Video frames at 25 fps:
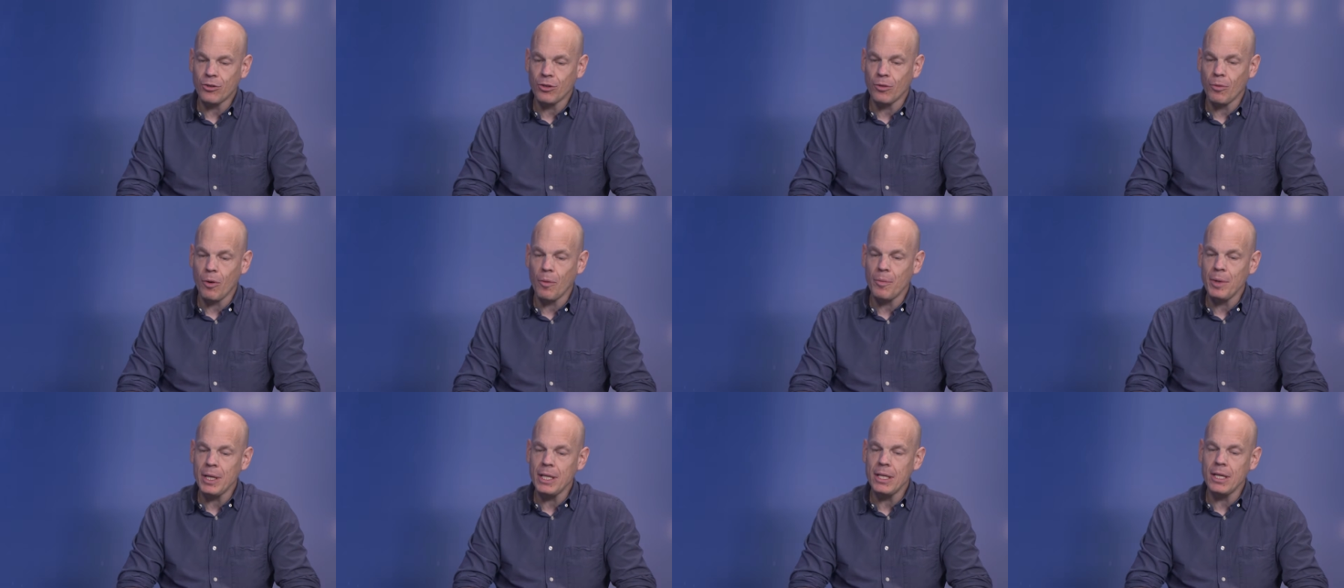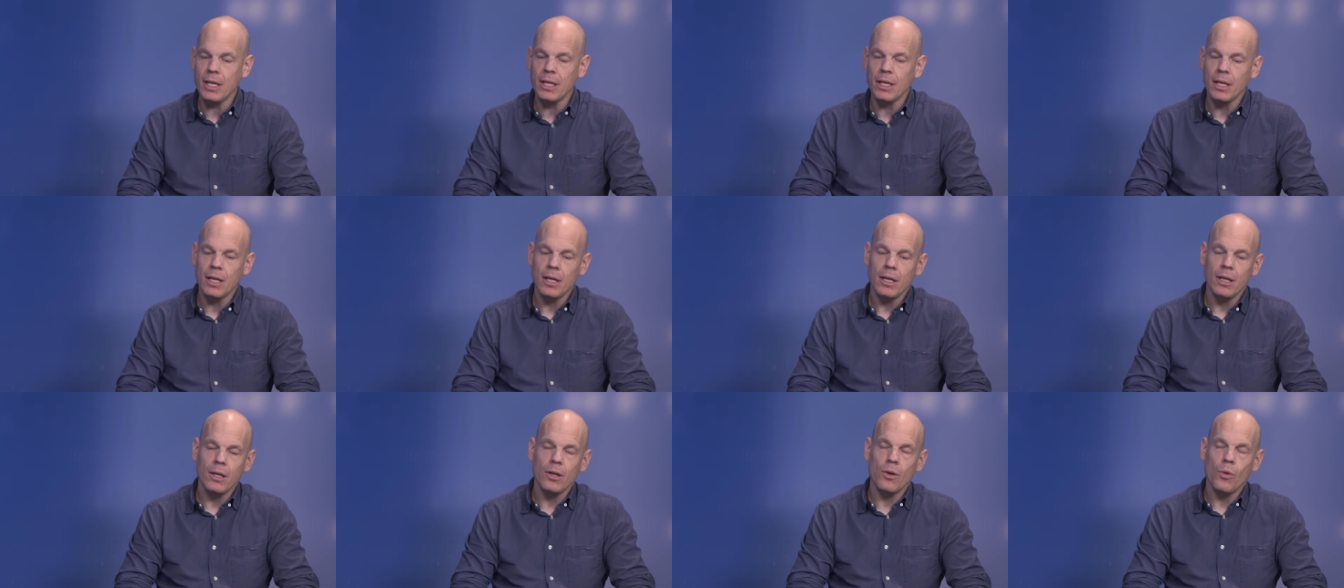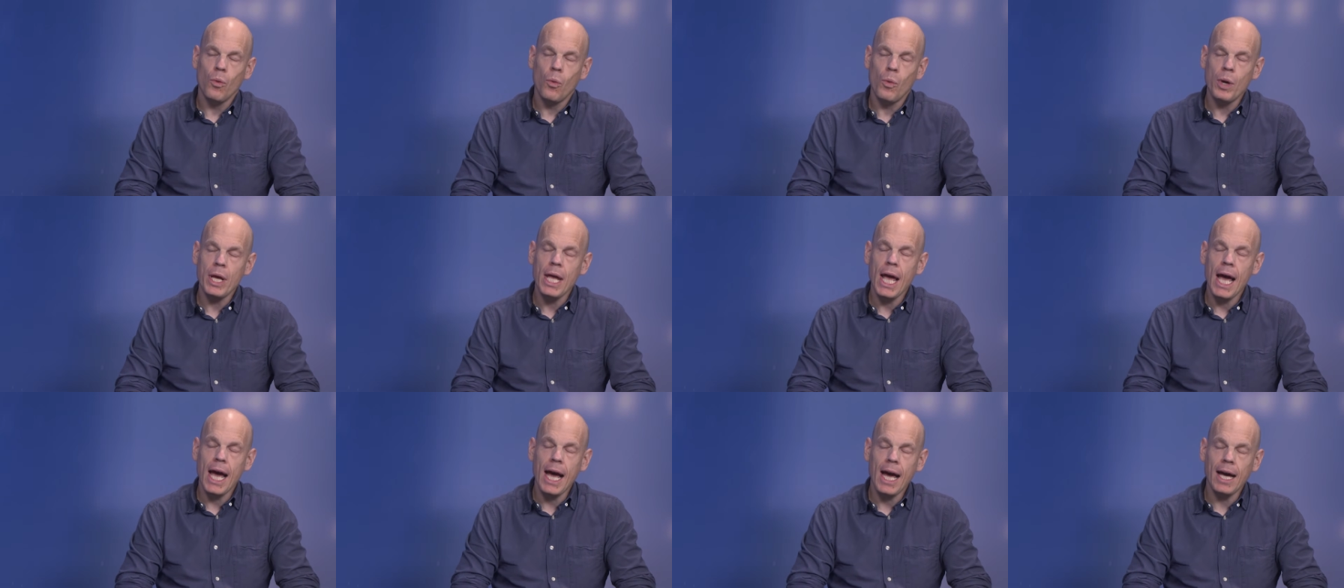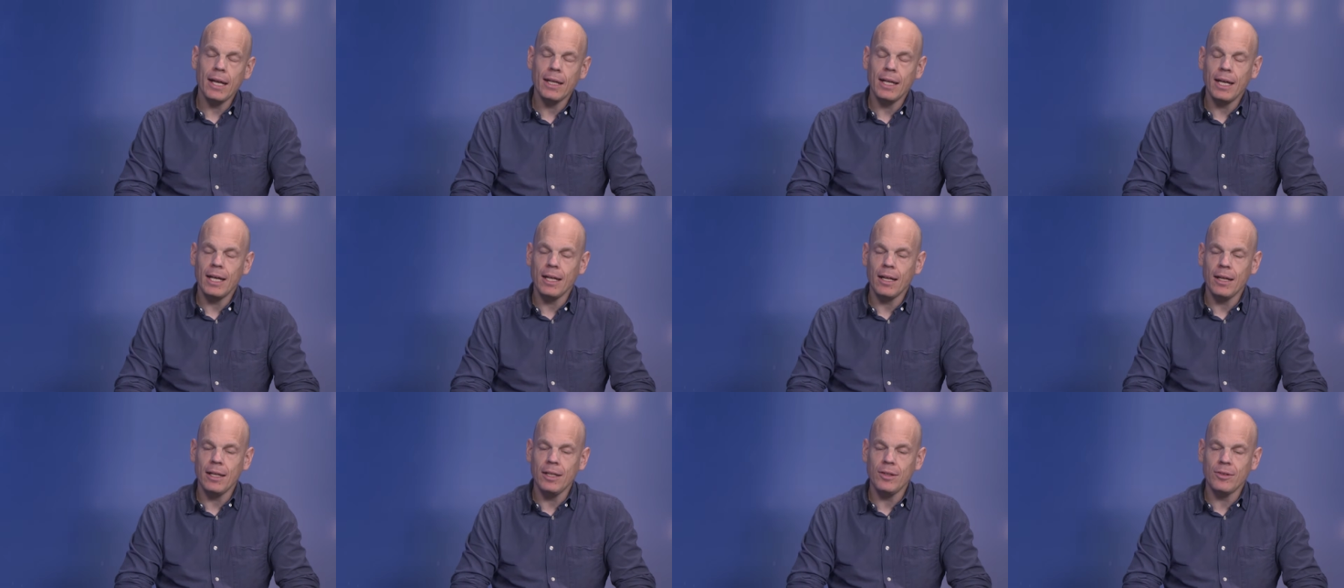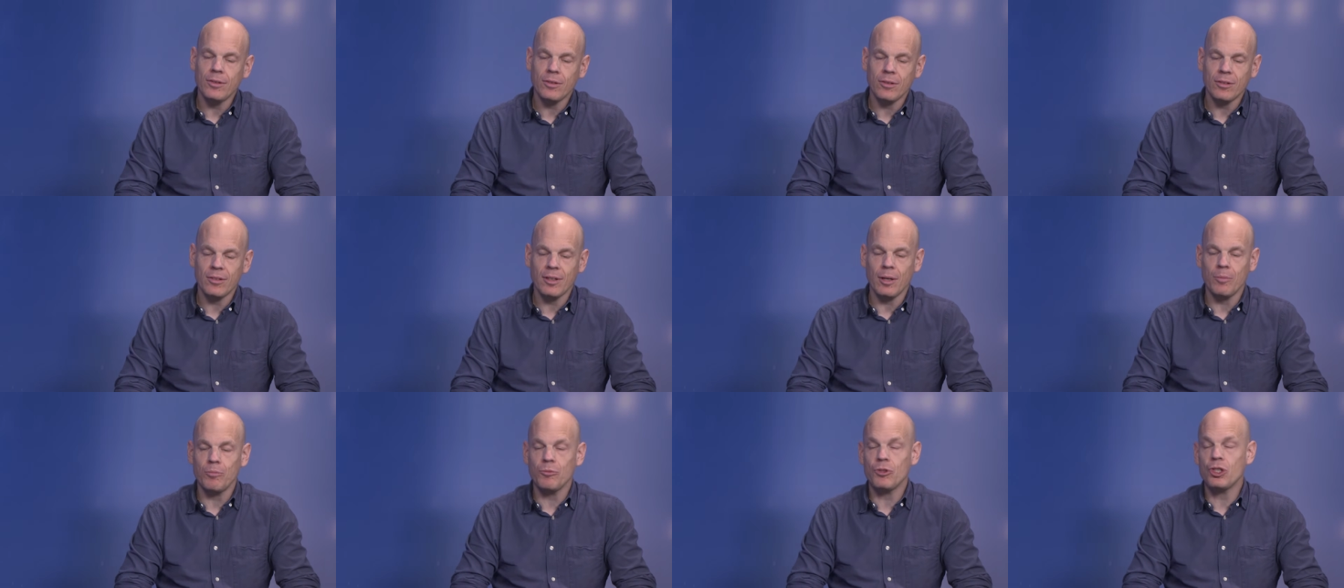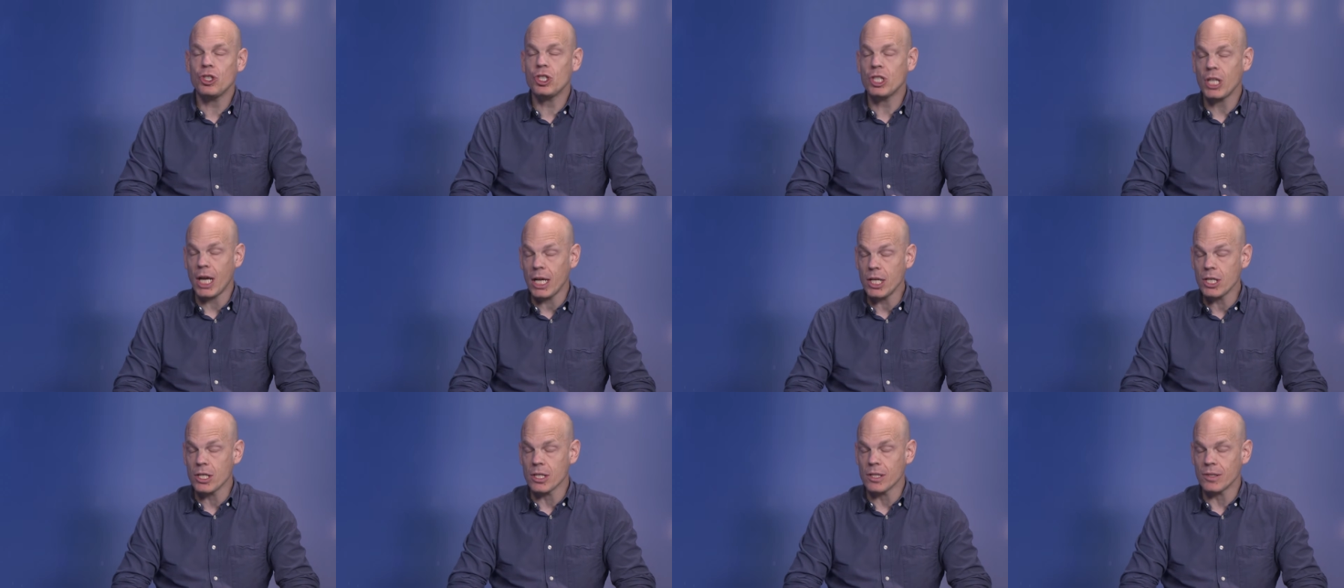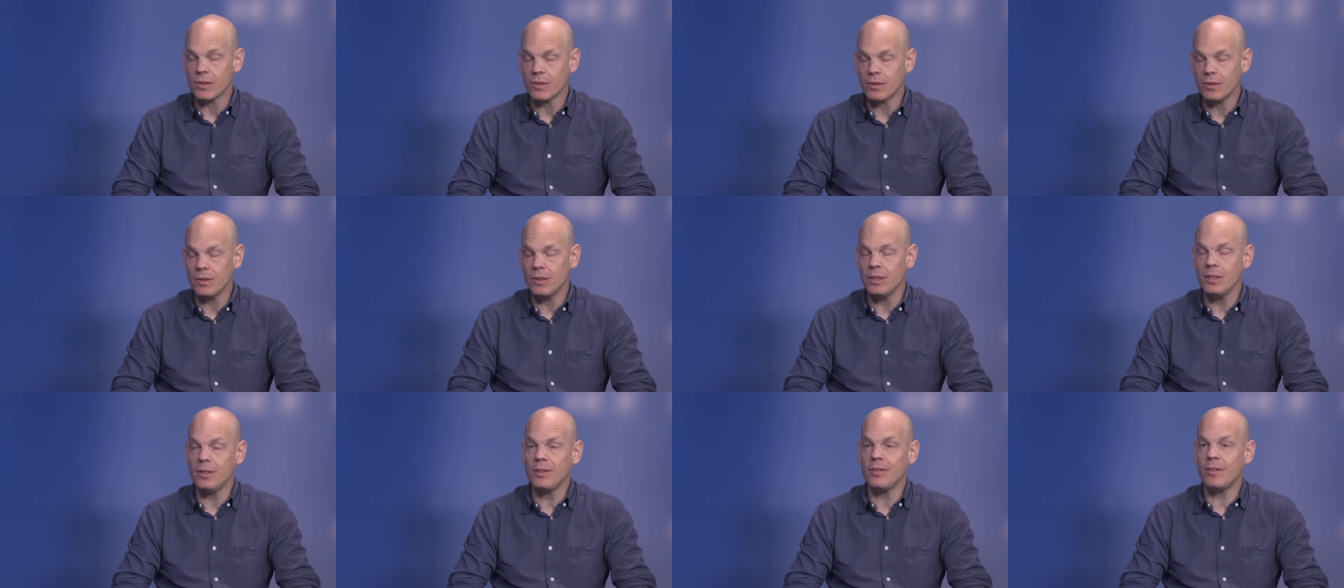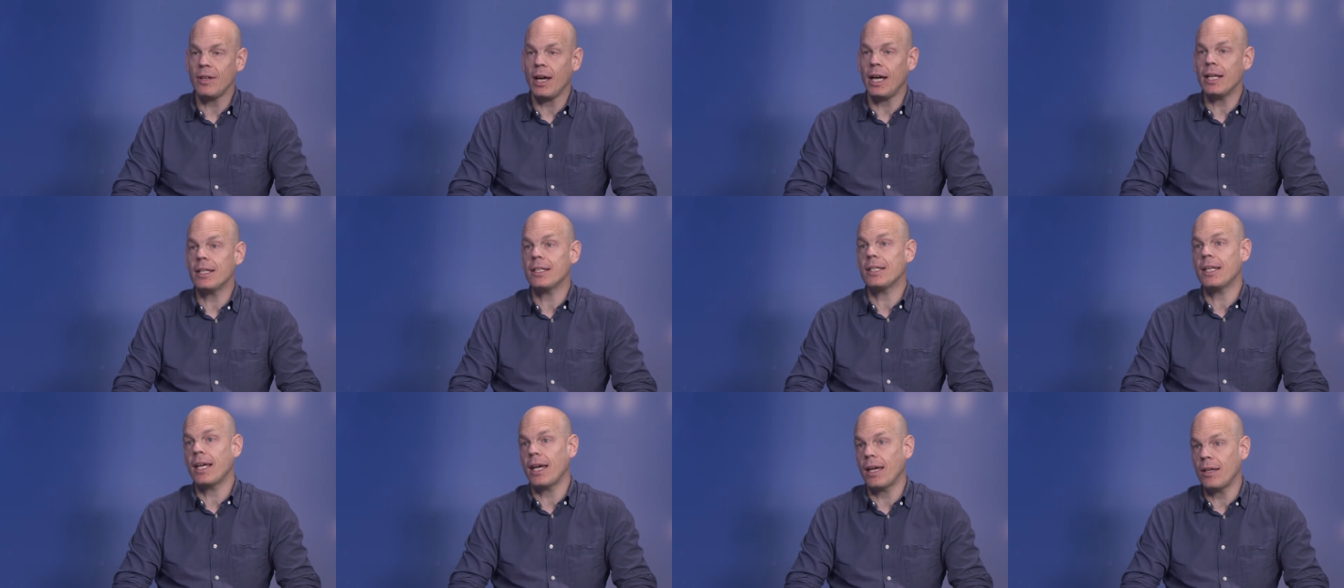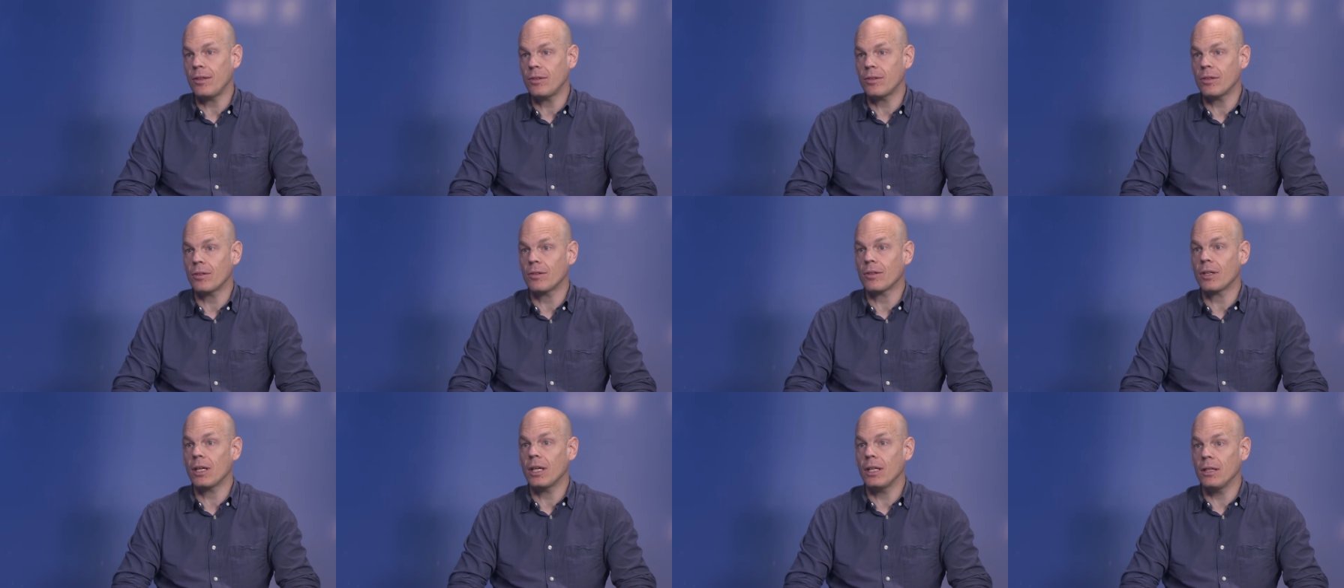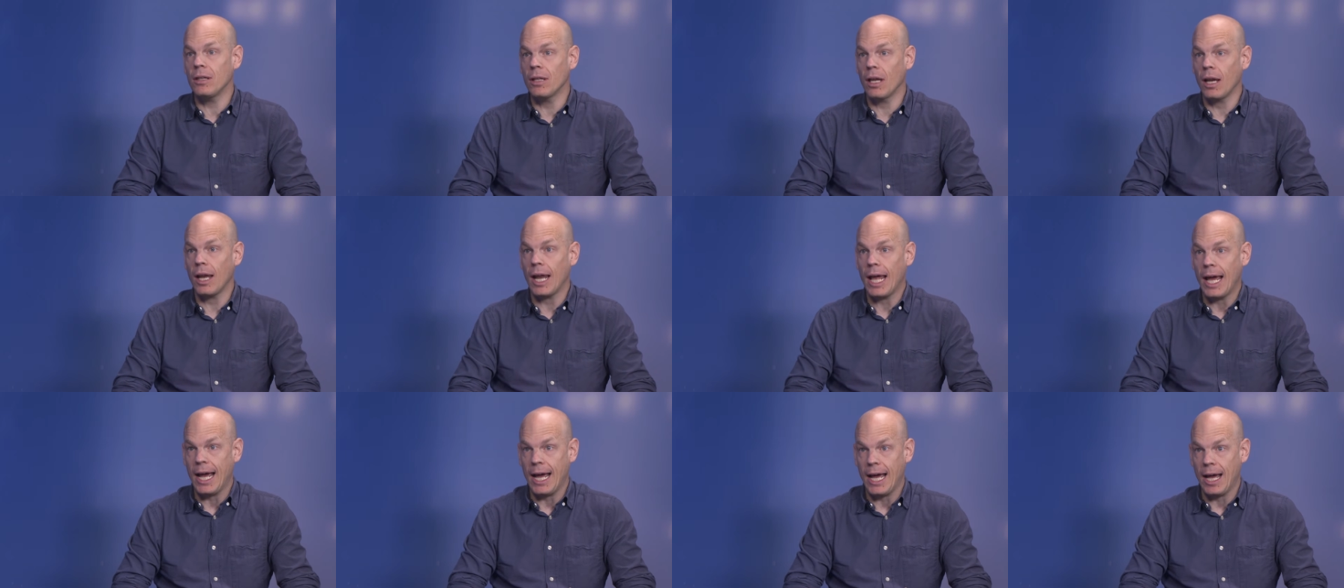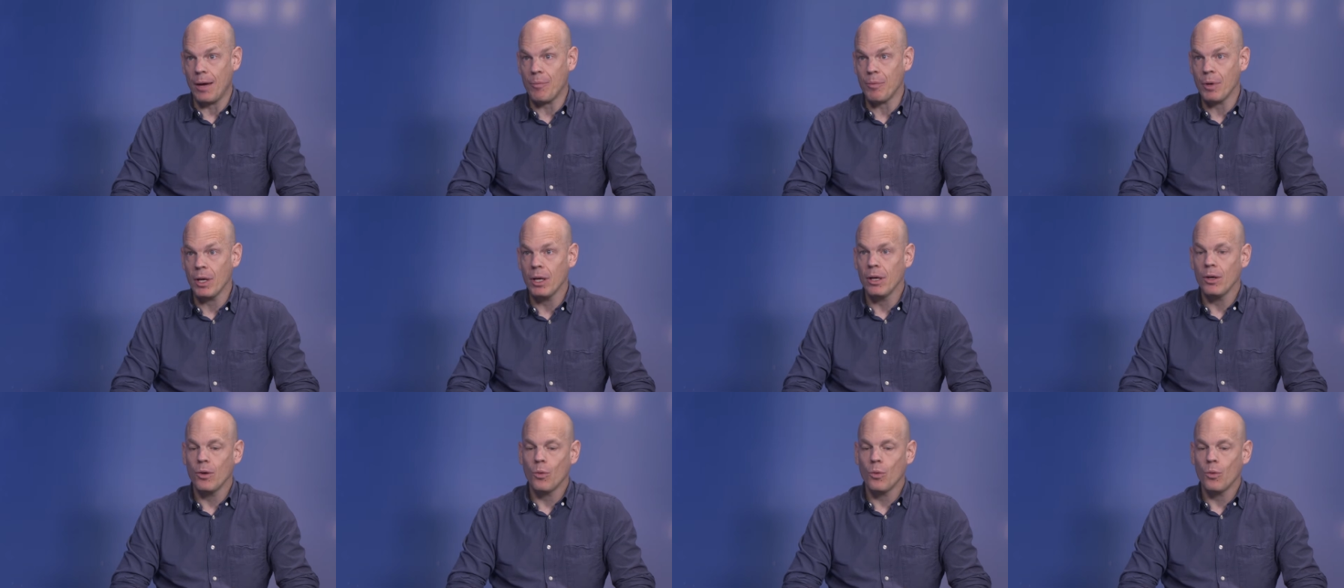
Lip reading: So what we did, we had at least some judges decide cases in the lab